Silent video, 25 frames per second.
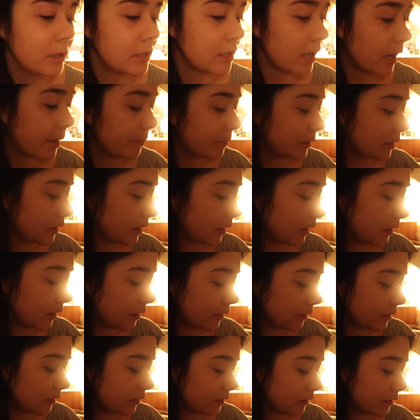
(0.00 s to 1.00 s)
What time is it?
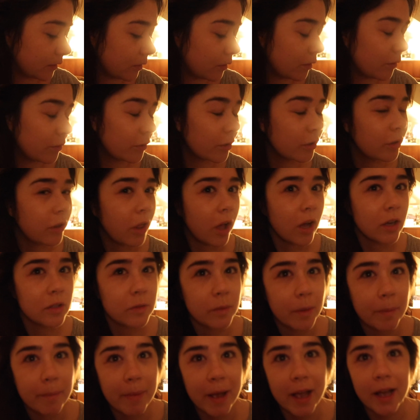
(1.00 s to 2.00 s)
The
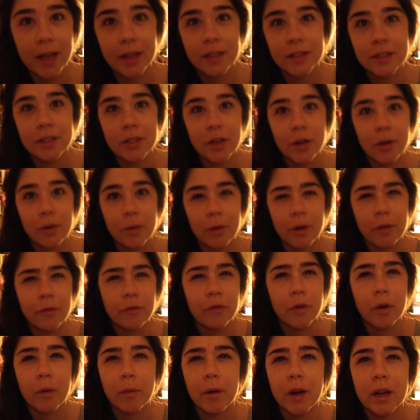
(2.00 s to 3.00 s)
clocks went back, so, or
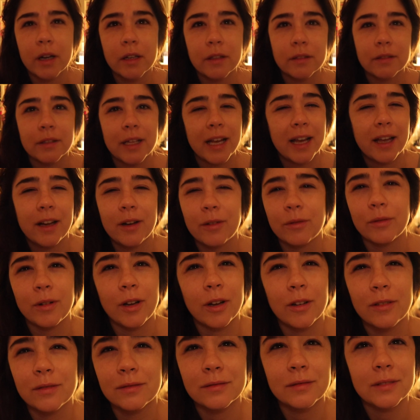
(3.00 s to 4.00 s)
forward, I don't
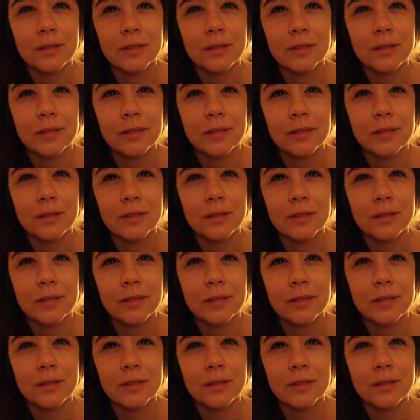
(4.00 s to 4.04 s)
know.